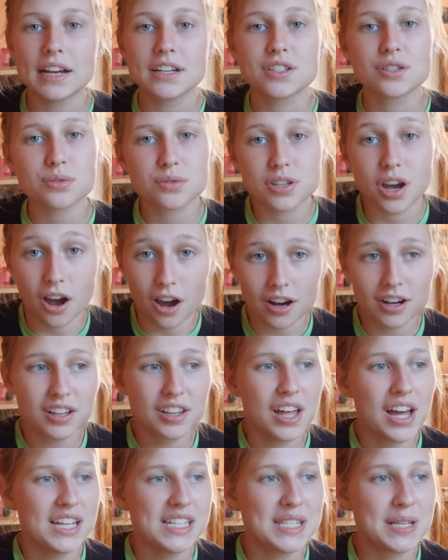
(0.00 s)
I do talk
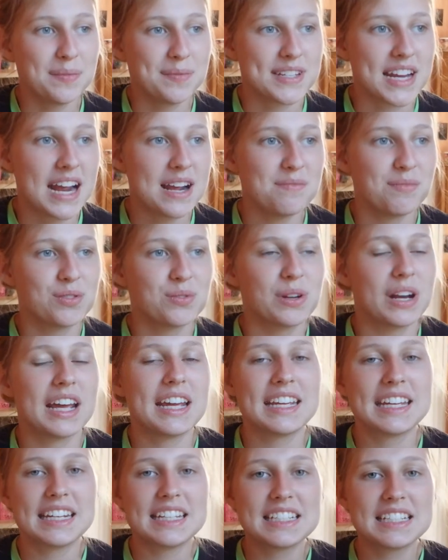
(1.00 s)
a lot sometimes when
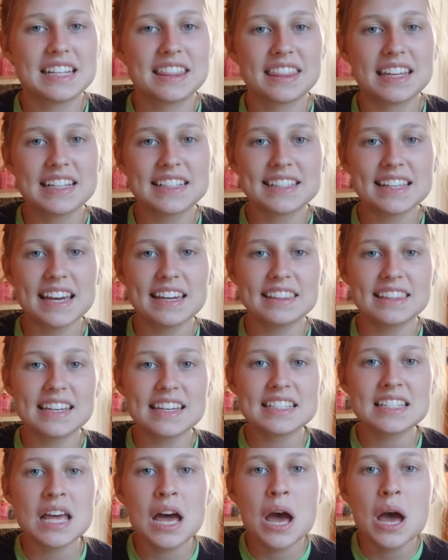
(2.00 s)
I get into things like
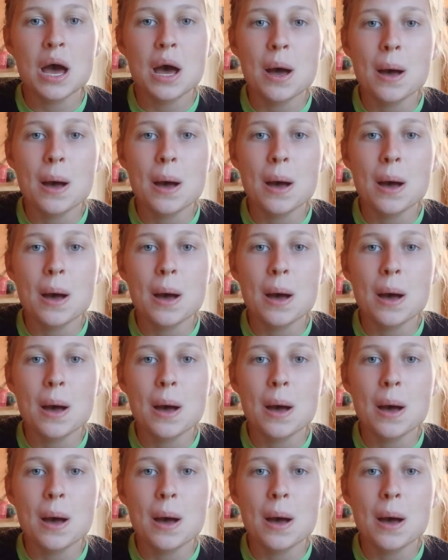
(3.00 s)
this,